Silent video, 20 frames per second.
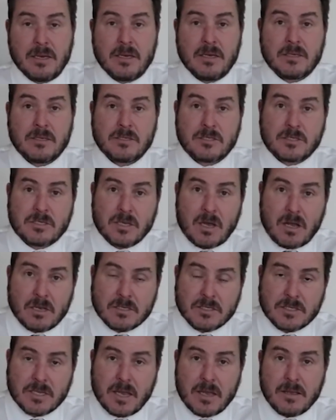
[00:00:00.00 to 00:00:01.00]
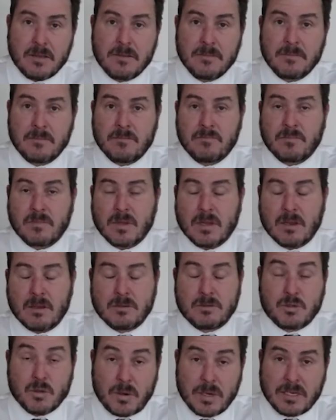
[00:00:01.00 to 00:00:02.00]
SASA,
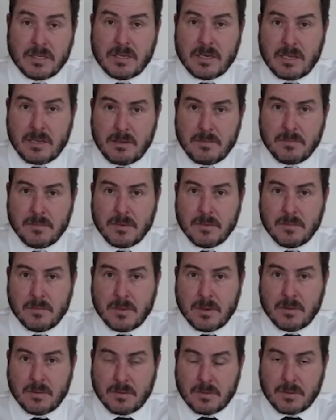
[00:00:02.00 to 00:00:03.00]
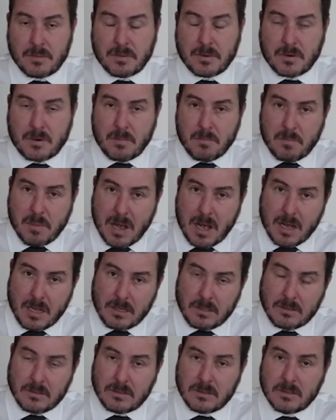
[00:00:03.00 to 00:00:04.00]
jointly
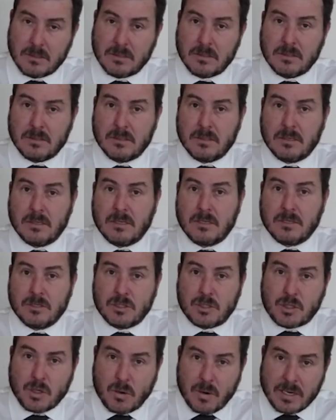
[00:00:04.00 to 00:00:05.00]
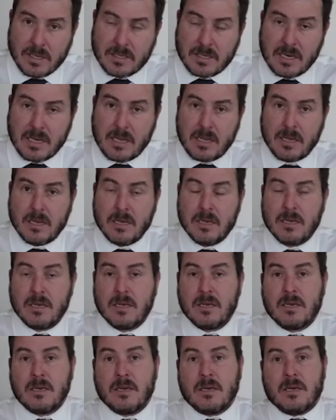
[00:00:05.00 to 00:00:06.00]
compiled jointly
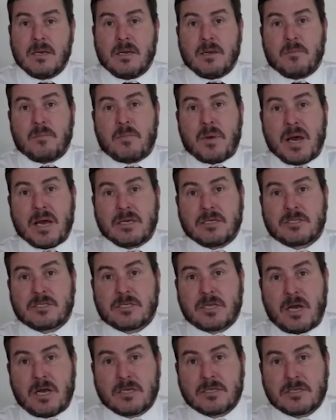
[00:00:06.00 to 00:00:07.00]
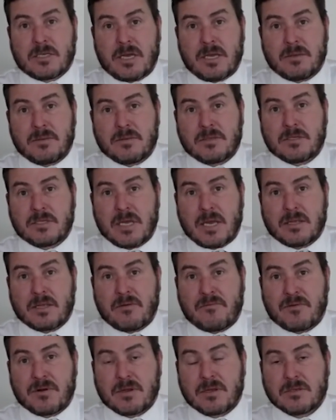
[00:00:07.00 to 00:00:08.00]
by SASA, the South
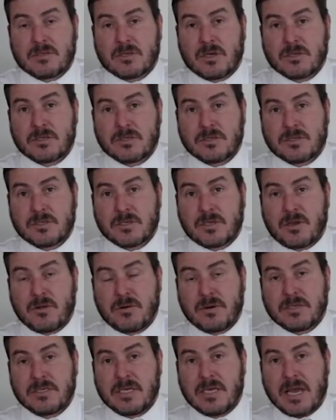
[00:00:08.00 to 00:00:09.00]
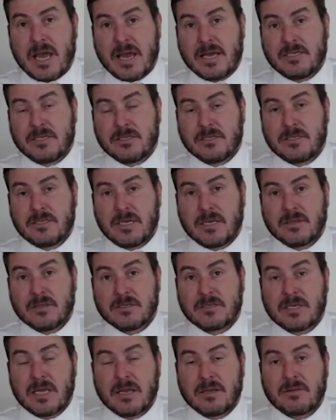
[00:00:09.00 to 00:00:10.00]
African Social Security Agency, and the
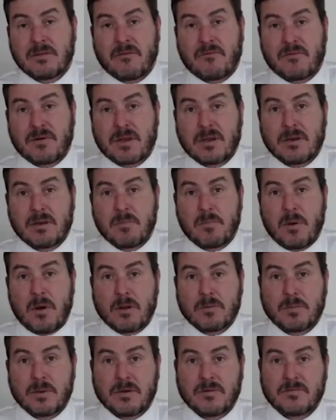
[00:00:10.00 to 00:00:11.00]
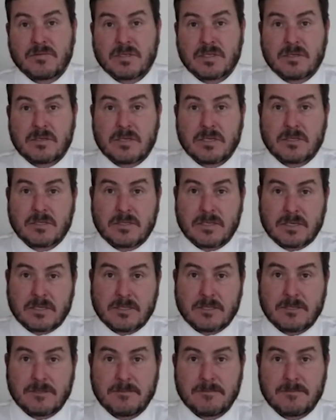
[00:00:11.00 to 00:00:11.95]
South African Department of Statistics.